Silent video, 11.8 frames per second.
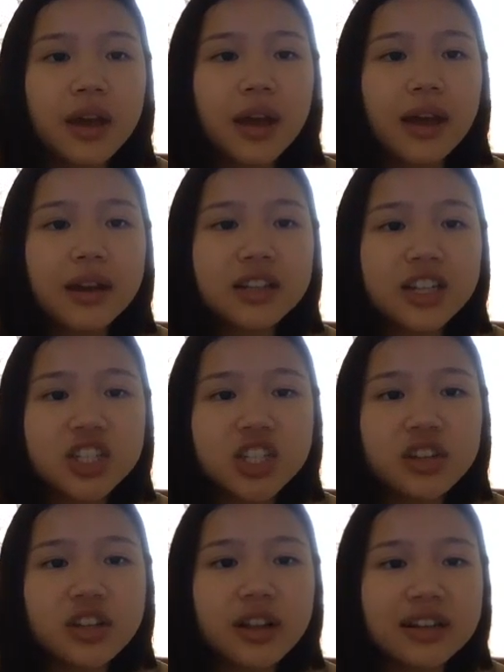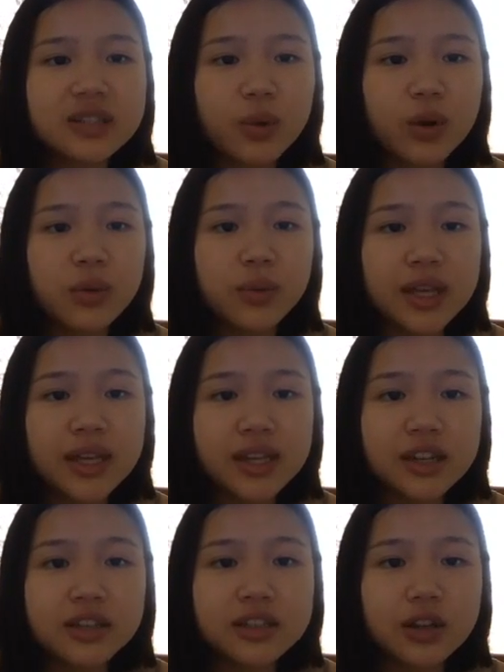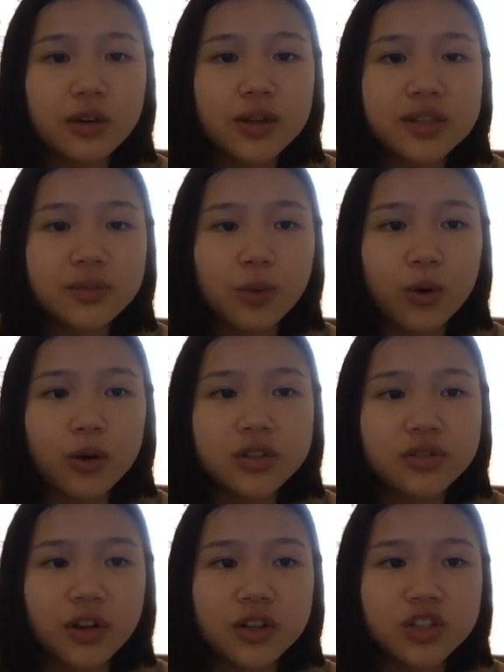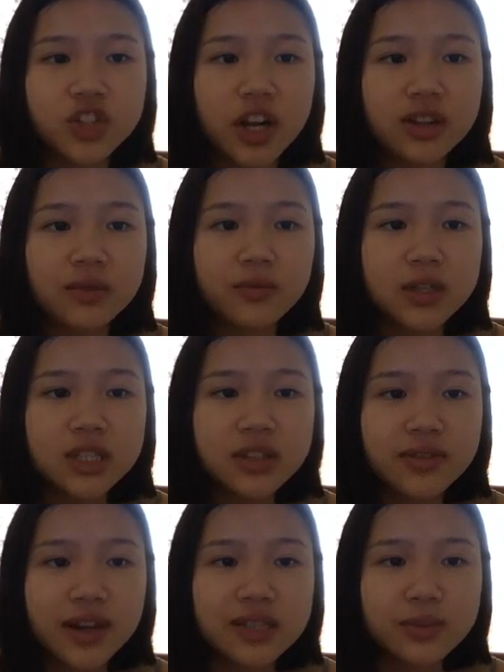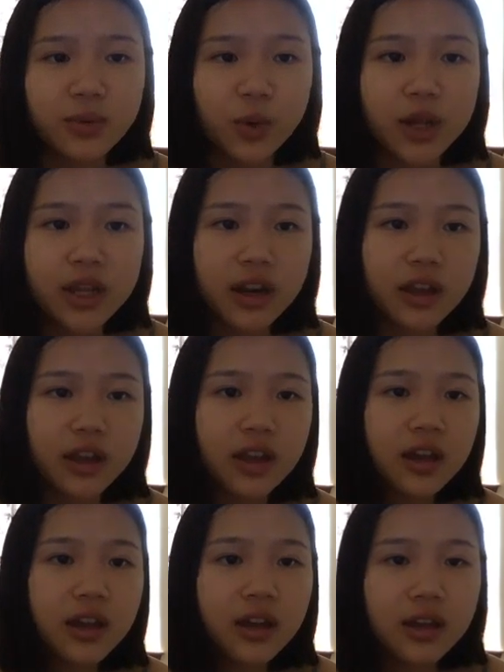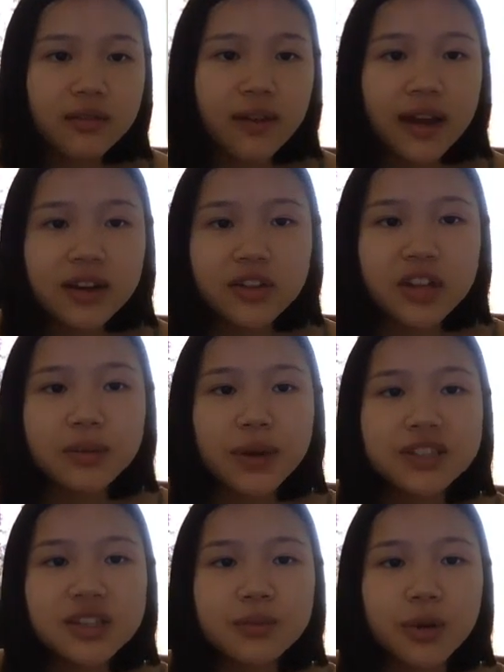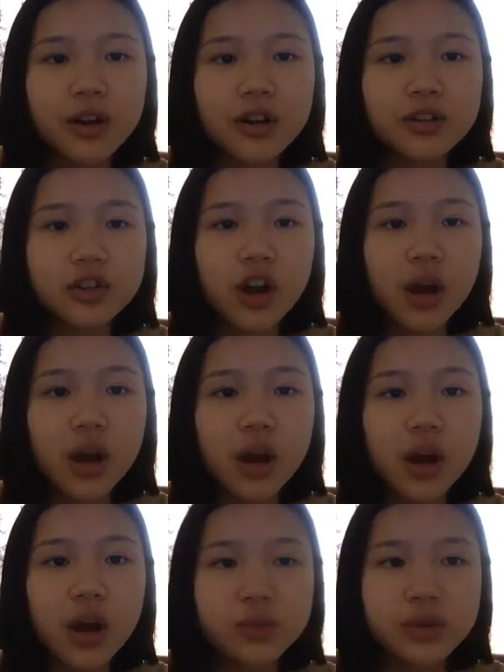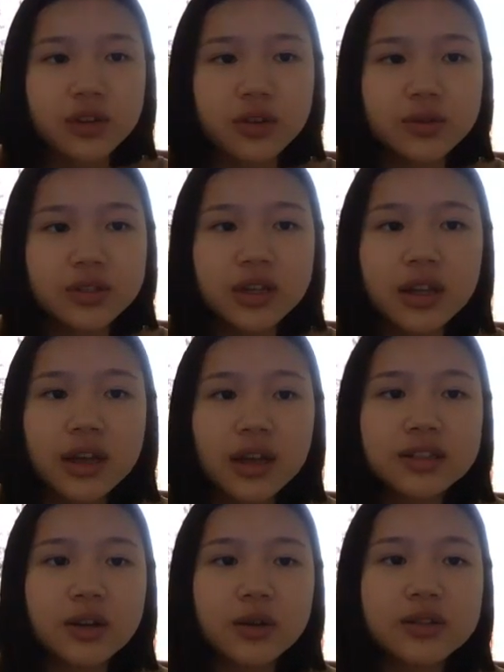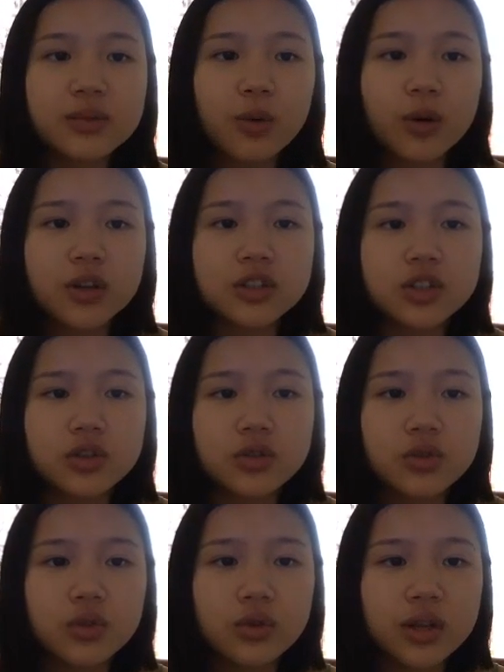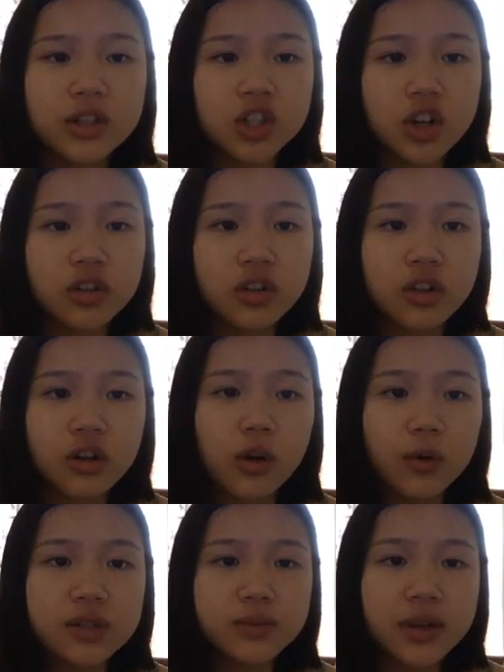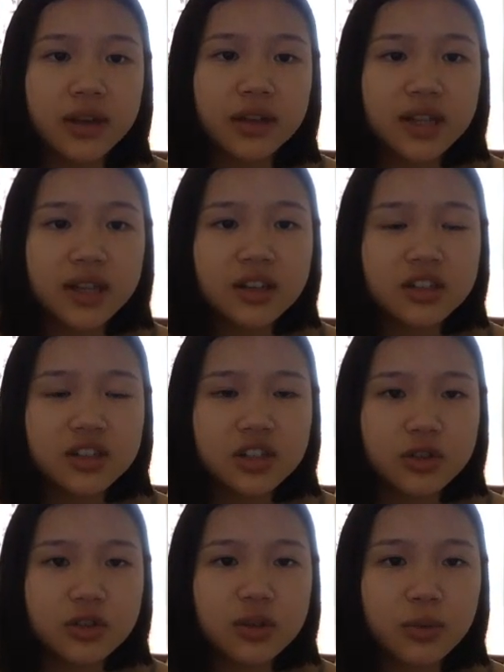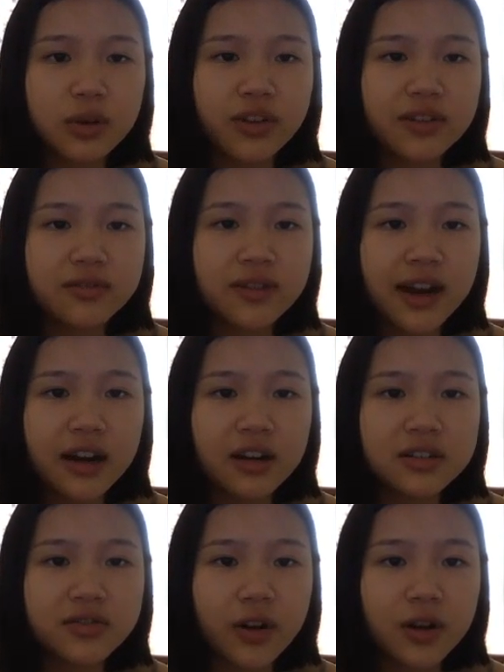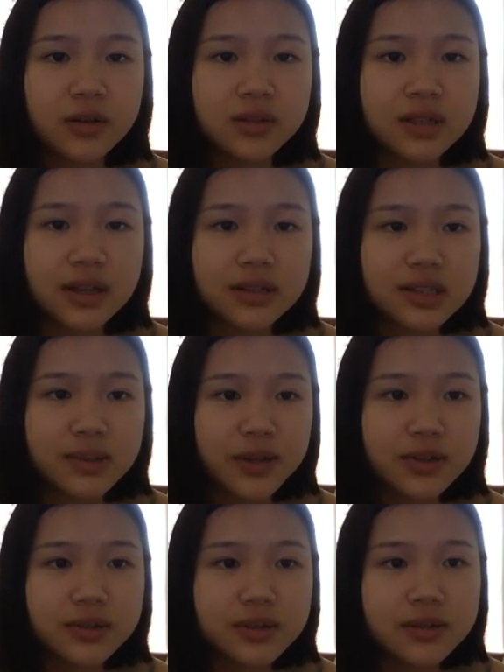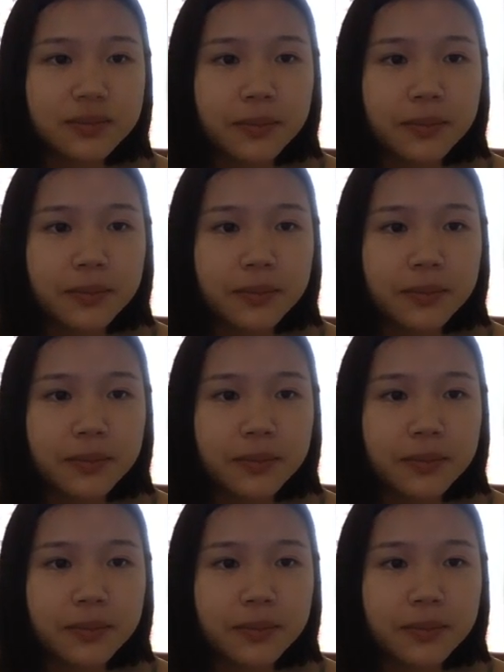And additionally, glassware will be heated, so it's important to first check them for defects before heating. Finally, Bunsen burners or hot plates will be used, and so it's important to ensure that they're always being attended to prevent fires, burns, and spills.